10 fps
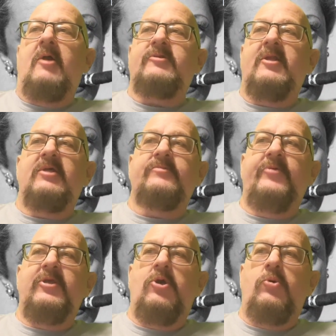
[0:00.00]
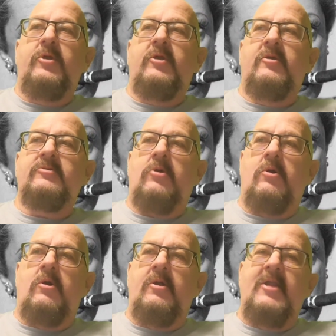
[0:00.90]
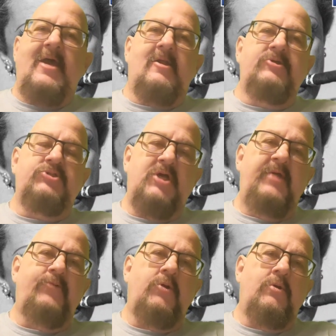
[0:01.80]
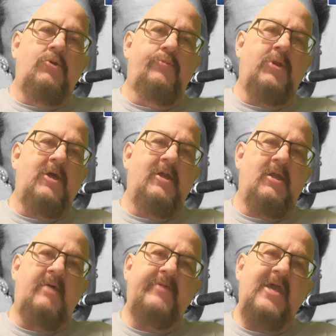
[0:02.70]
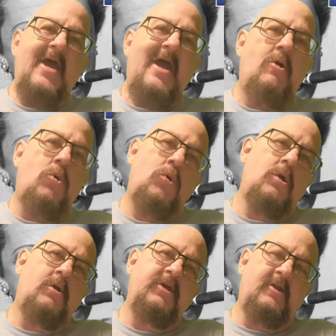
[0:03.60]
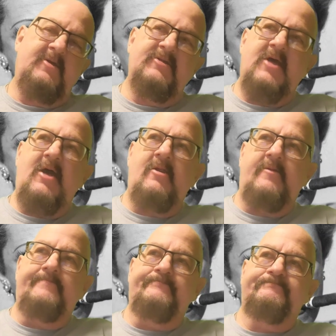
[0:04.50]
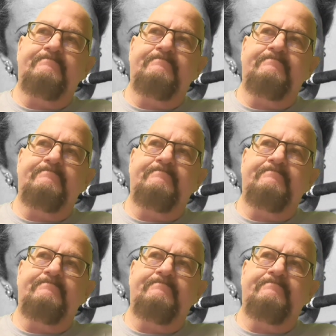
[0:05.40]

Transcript: Uh, today's video is on Natalie Schafer, who played Lovey Howell on Gilligan's Island,